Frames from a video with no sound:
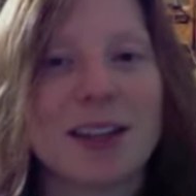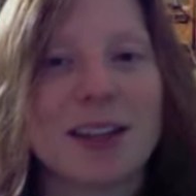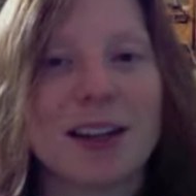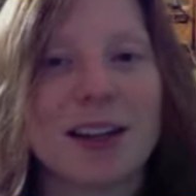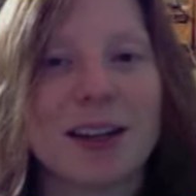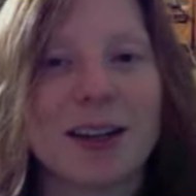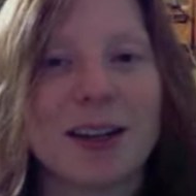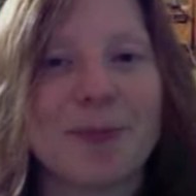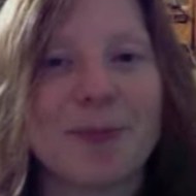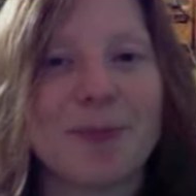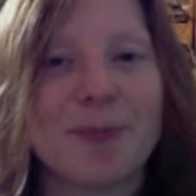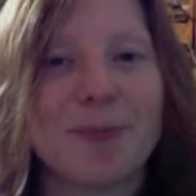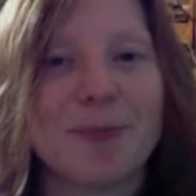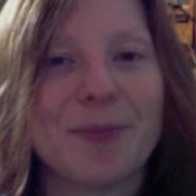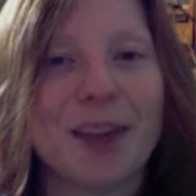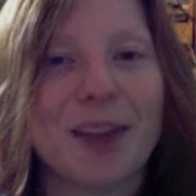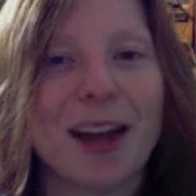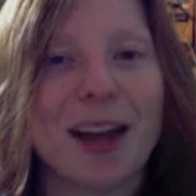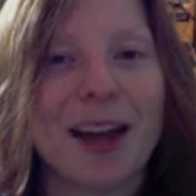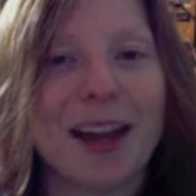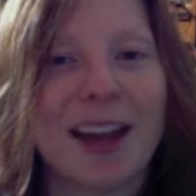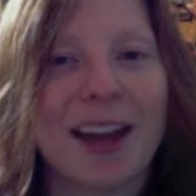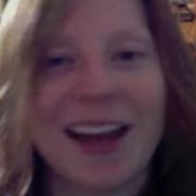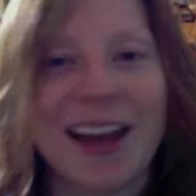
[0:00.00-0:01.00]
I
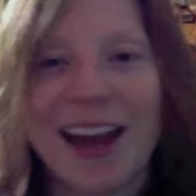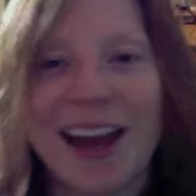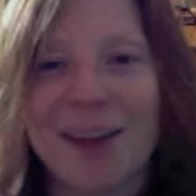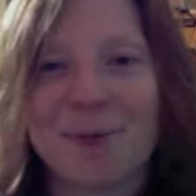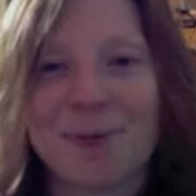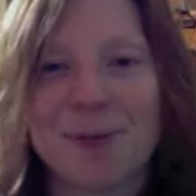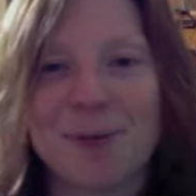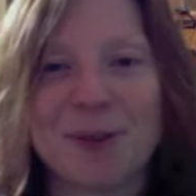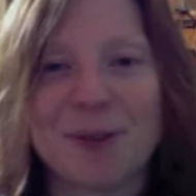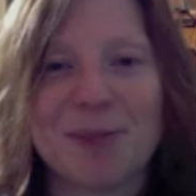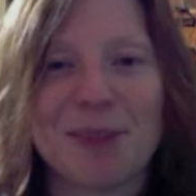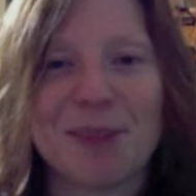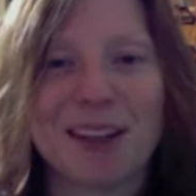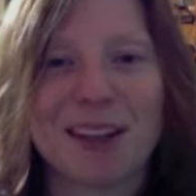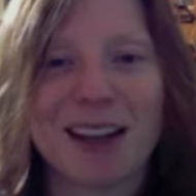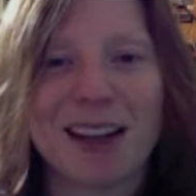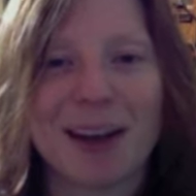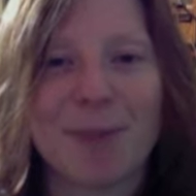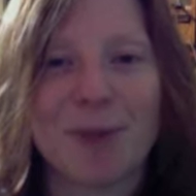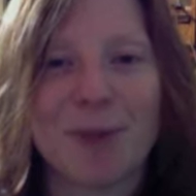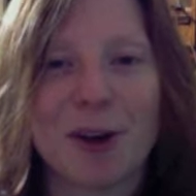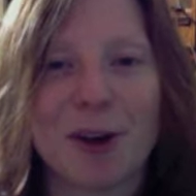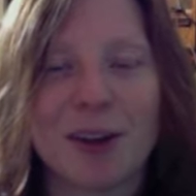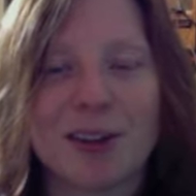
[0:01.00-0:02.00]
have to admit,
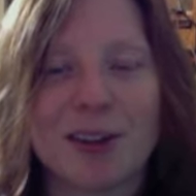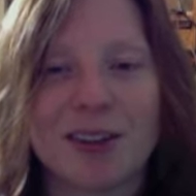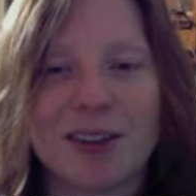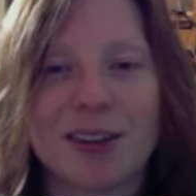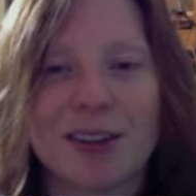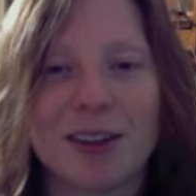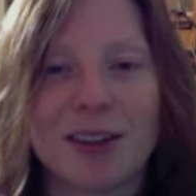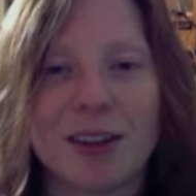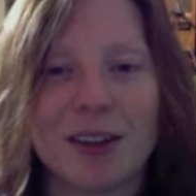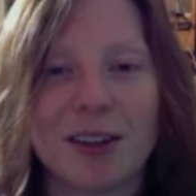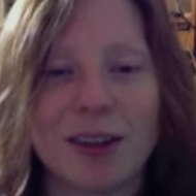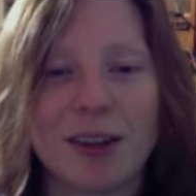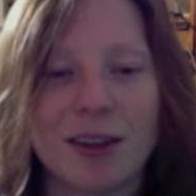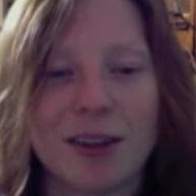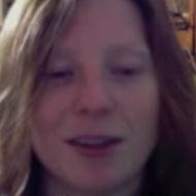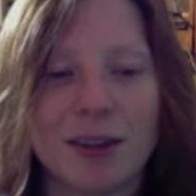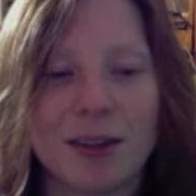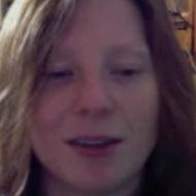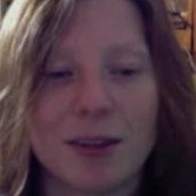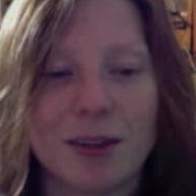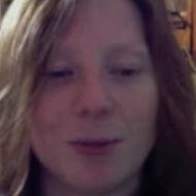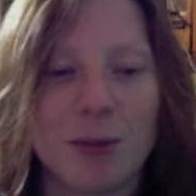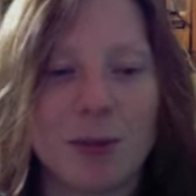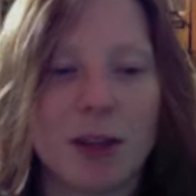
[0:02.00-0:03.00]
I'm not the
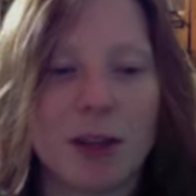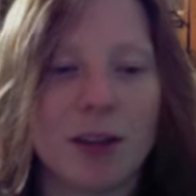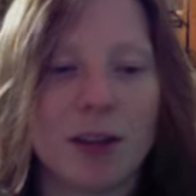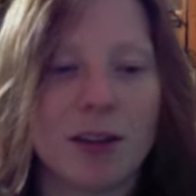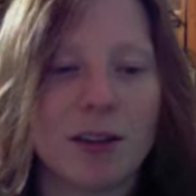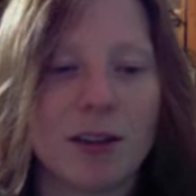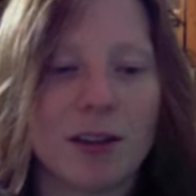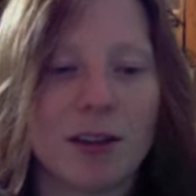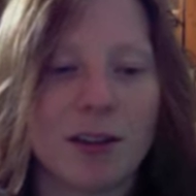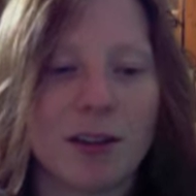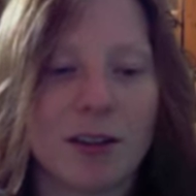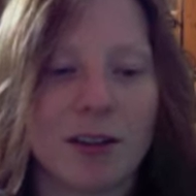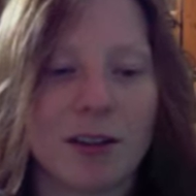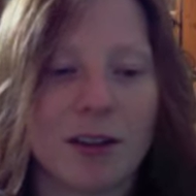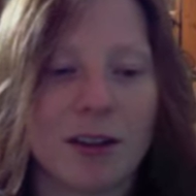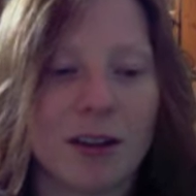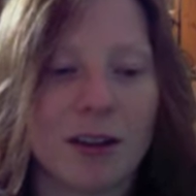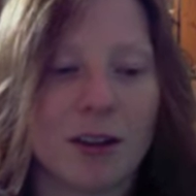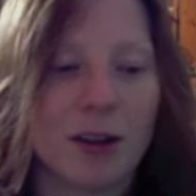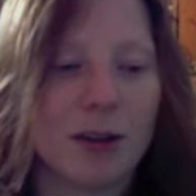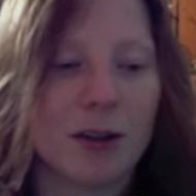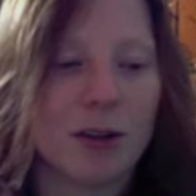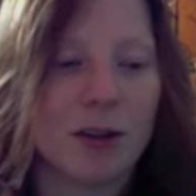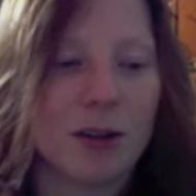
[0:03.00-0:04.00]
biggest
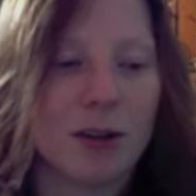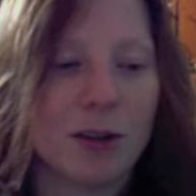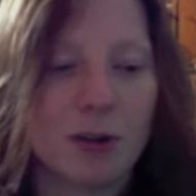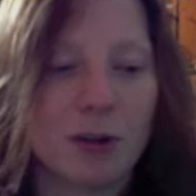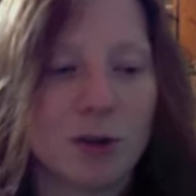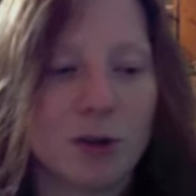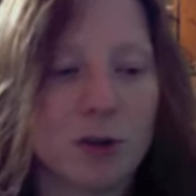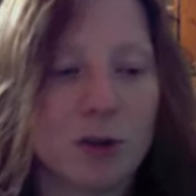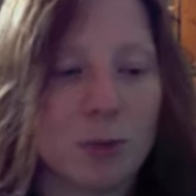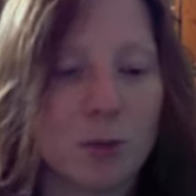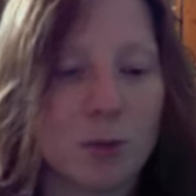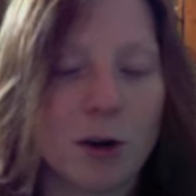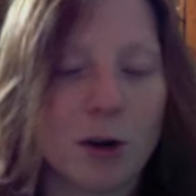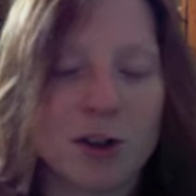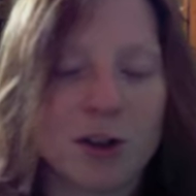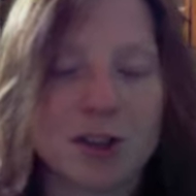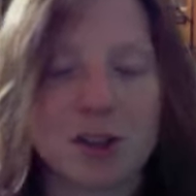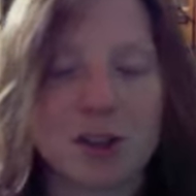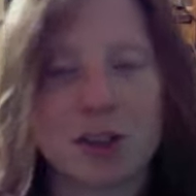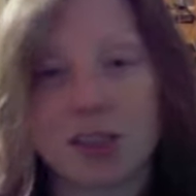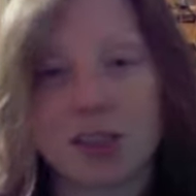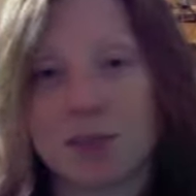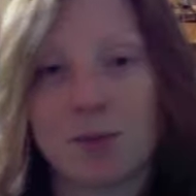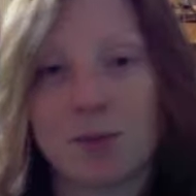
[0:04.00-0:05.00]
YouTube
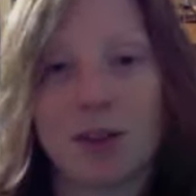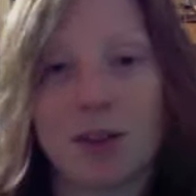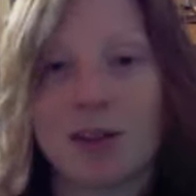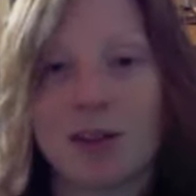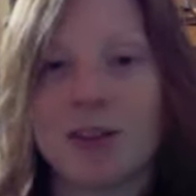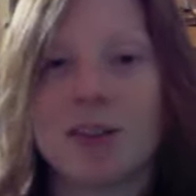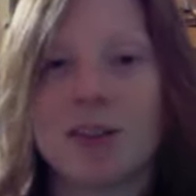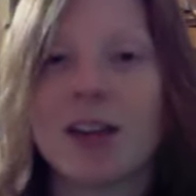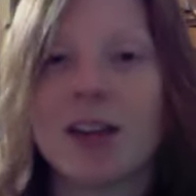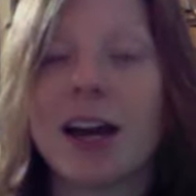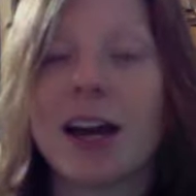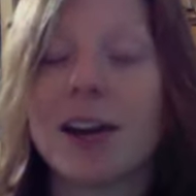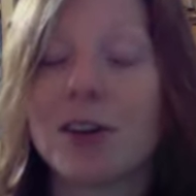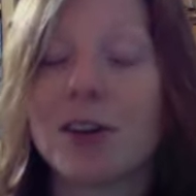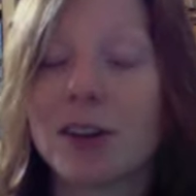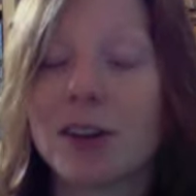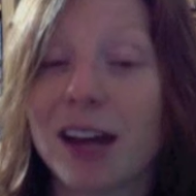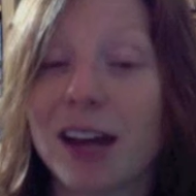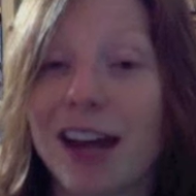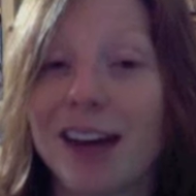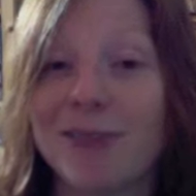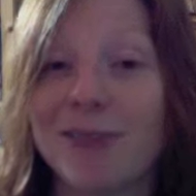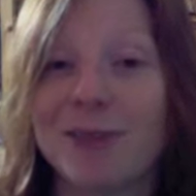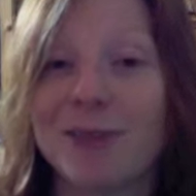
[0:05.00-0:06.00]
watcher, just because I don't
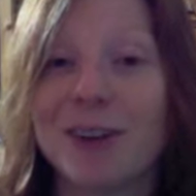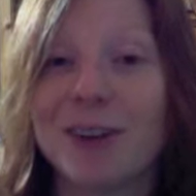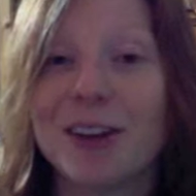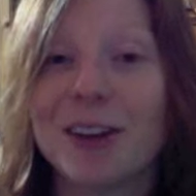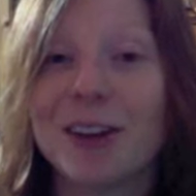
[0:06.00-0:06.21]
have